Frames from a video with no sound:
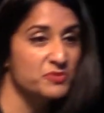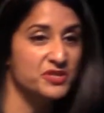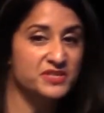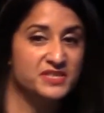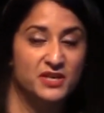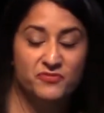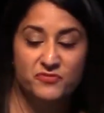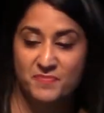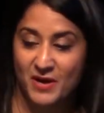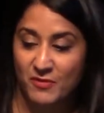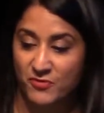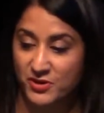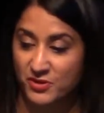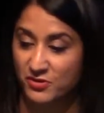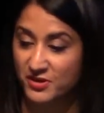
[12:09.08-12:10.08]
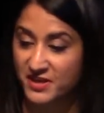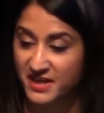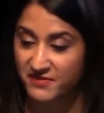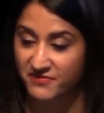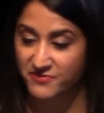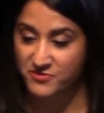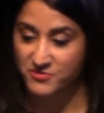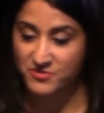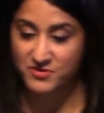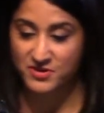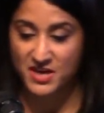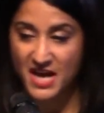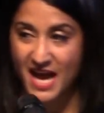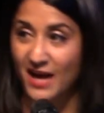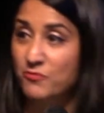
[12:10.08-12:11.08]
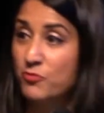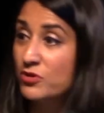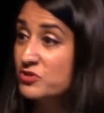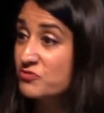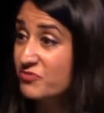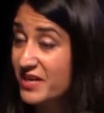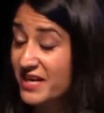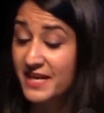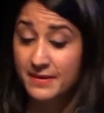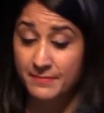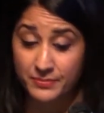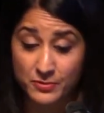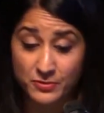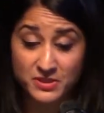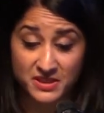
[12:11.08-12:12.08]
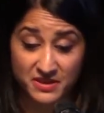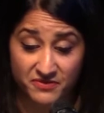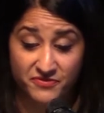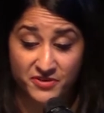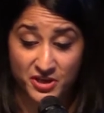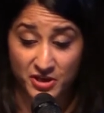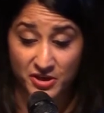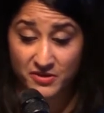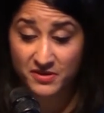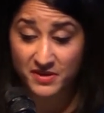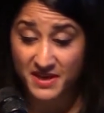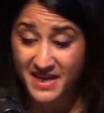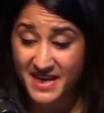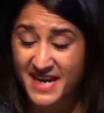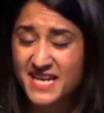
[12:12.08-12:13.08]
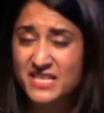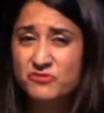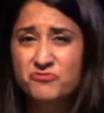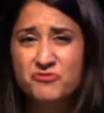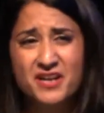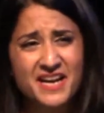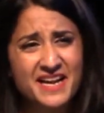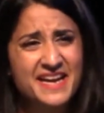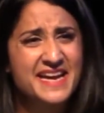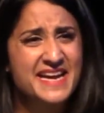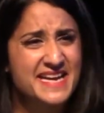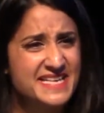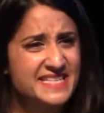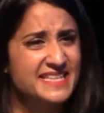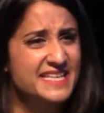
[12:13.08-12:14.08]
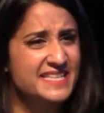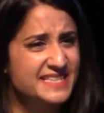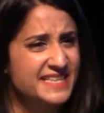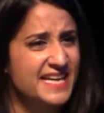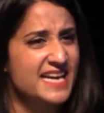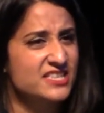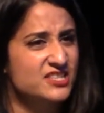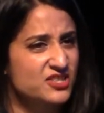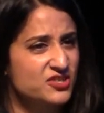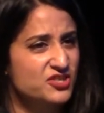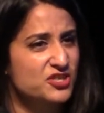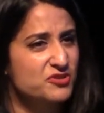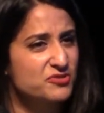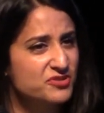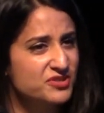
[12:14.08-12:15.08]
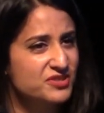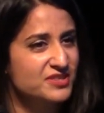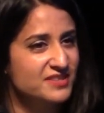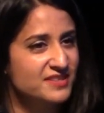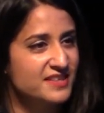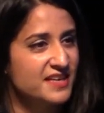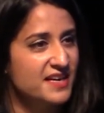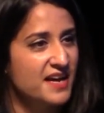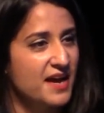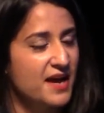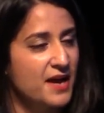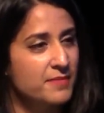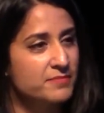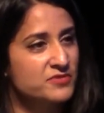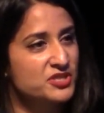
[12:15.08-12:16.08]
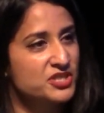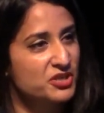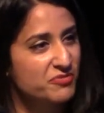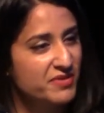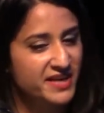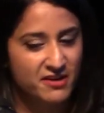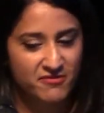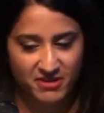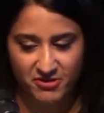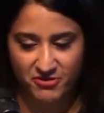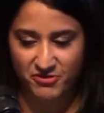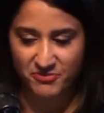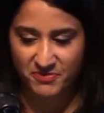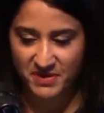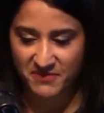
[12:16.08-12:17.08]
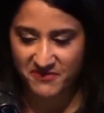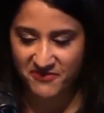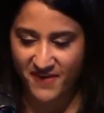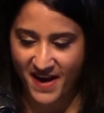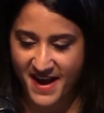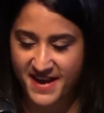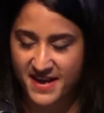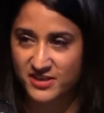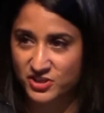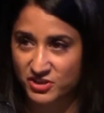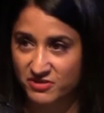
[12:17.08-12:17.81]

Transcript: with yourself about what you're looking for and what's really important for you. It's really easy to get seduced during a recruitment phase,